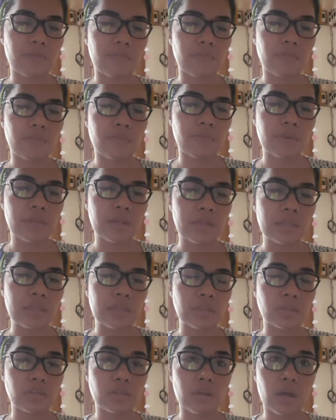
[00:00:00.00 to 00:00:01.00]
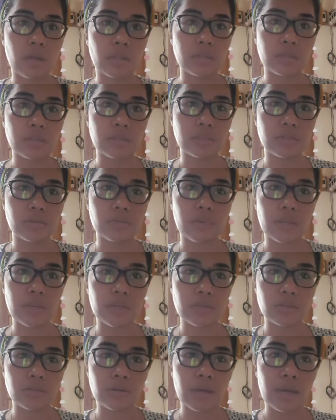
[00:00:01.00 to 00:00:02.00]
if you feel that your cotton is
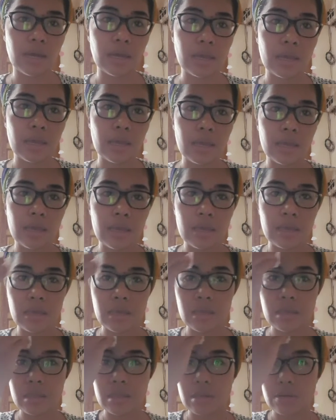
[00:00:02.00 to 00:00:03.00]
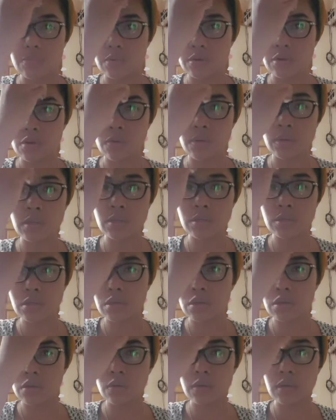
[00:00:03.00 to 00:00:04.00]
already dry. And then we're going to
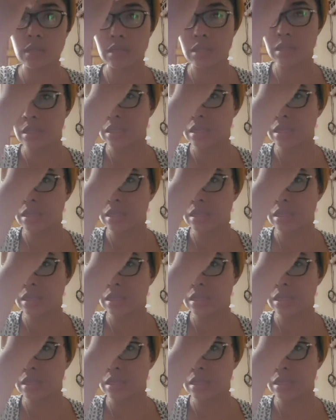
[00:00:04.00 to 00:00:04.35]
go and